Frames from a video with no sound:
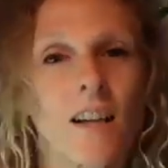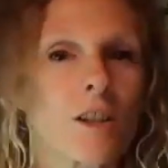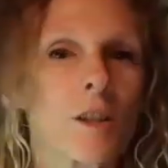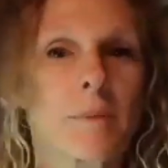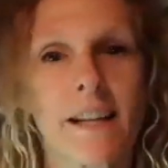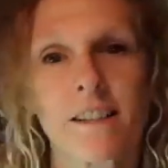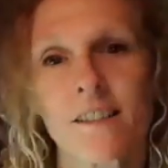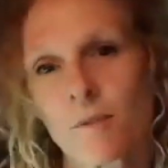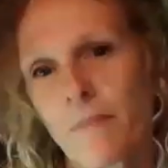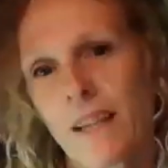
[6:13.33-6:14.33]
coloring
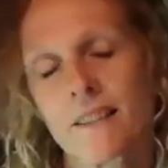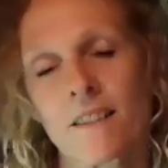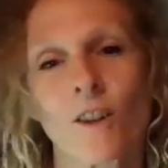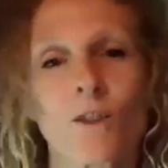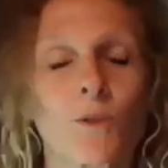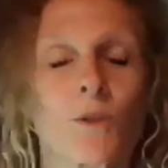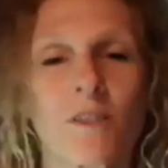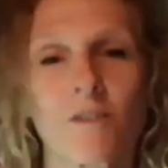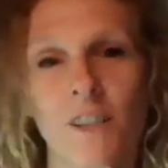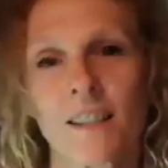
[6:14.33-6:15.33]
pages and mazes, all sorts
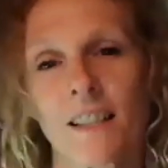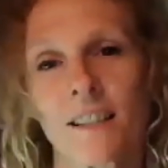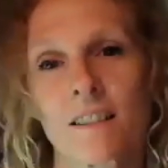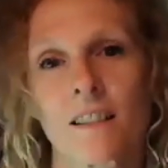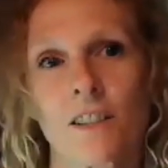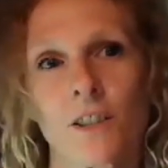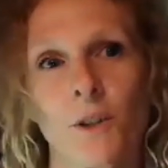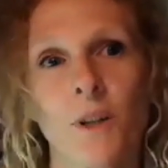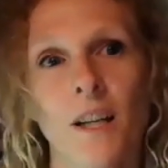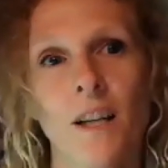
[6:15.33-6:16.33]
of fun things to
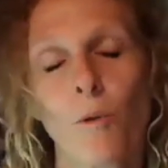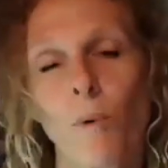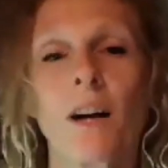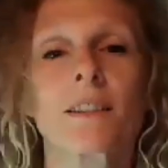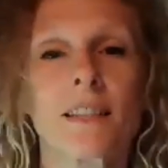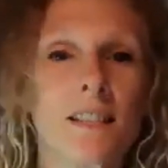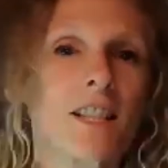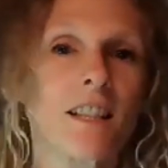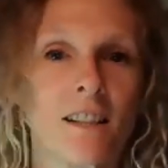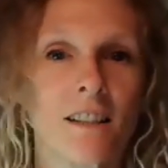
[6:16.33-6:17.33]
do while
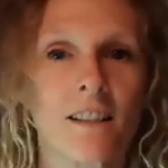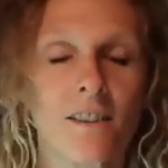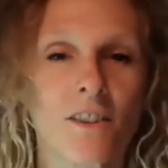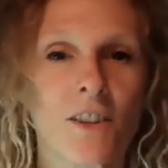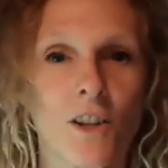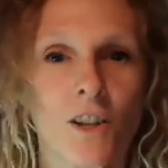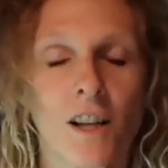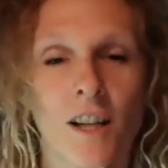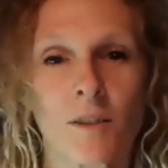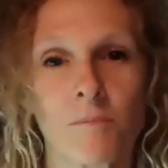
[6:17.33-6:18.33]
teaching the
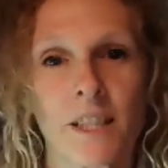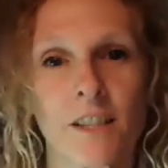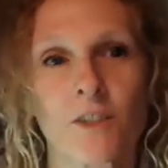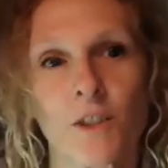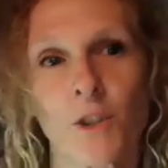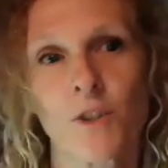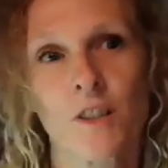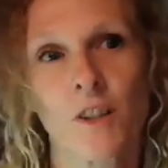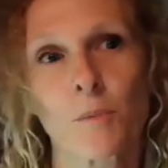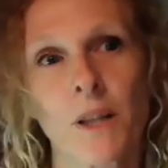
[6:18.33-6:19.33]
medicinal
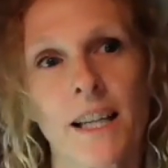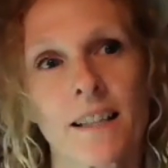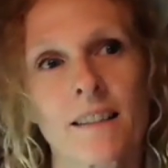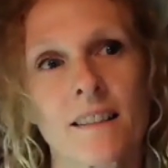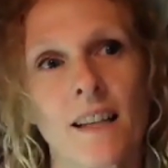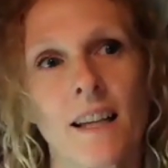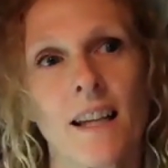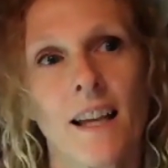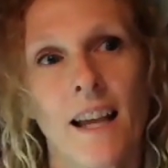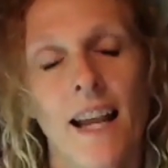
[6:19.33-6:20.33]
uses of the plants.
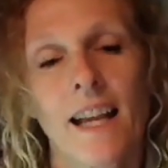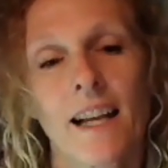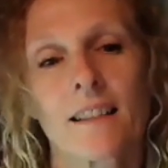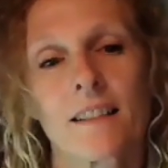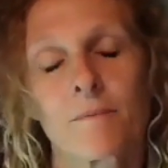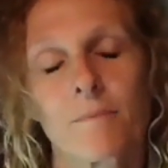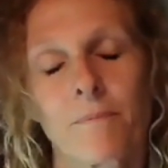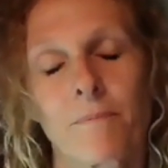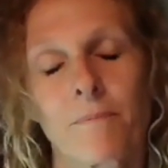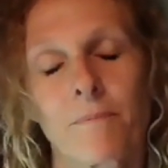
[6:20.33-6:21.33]
And
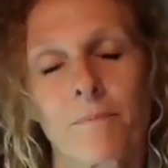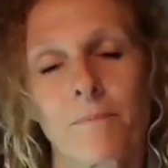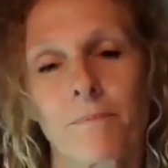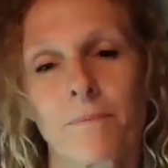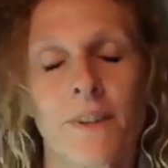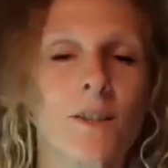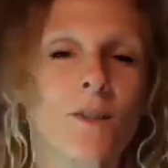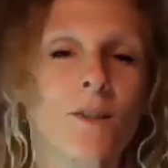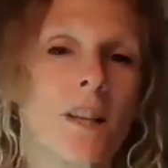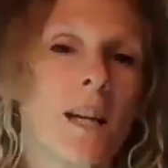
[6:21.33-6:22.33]
this
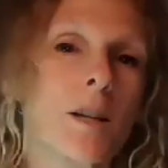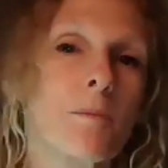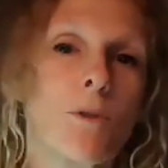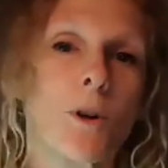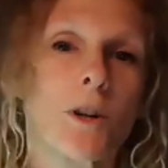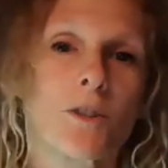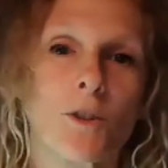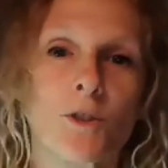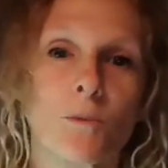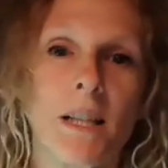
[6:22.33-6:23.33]
is like before
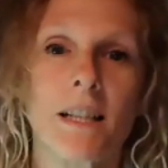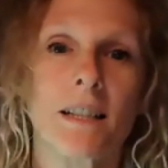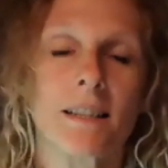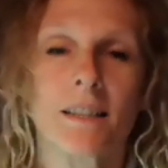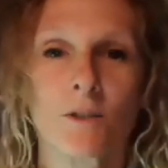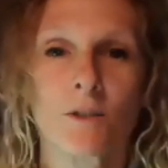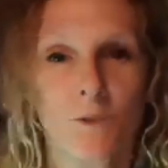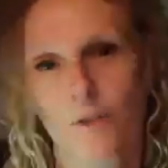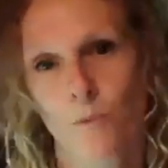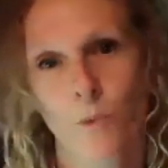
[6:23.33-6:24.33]
social media
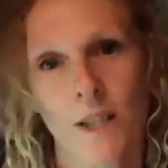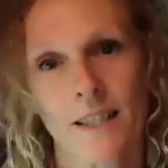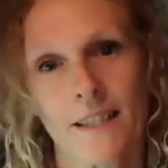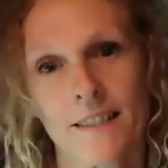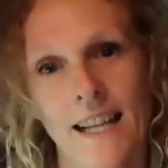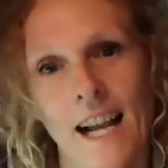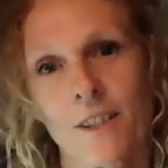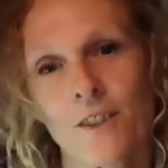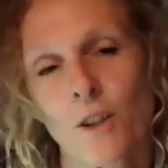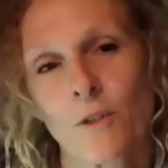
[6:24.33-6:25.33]
is what it is now.
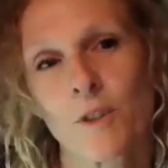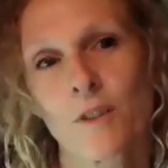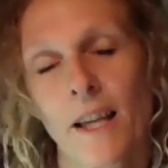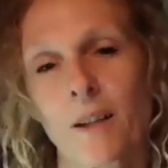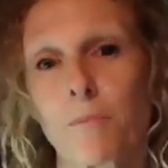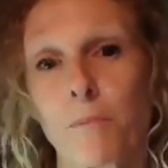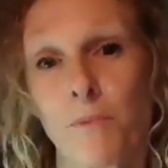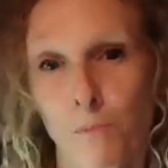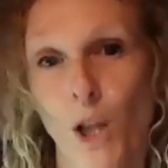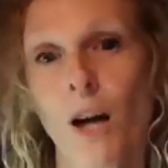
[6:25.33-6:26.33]
And so it was like
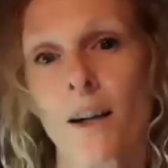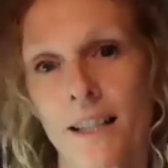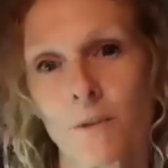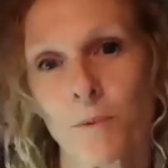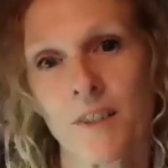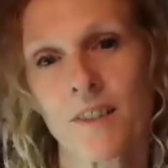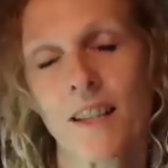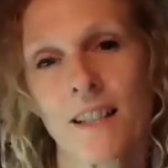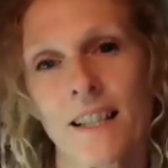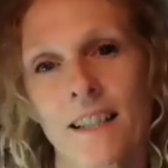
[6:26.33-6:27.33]
blogging was the
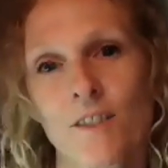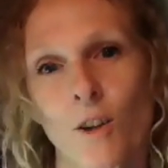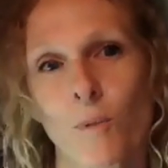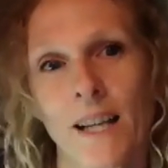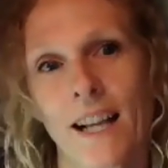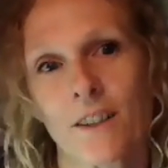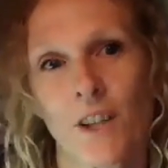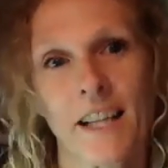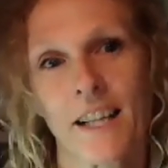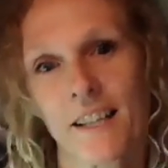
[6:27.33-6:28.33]
thing. And so we had
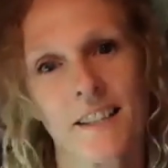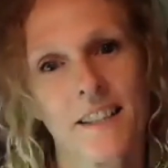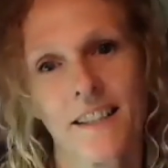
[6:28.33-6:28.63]
like,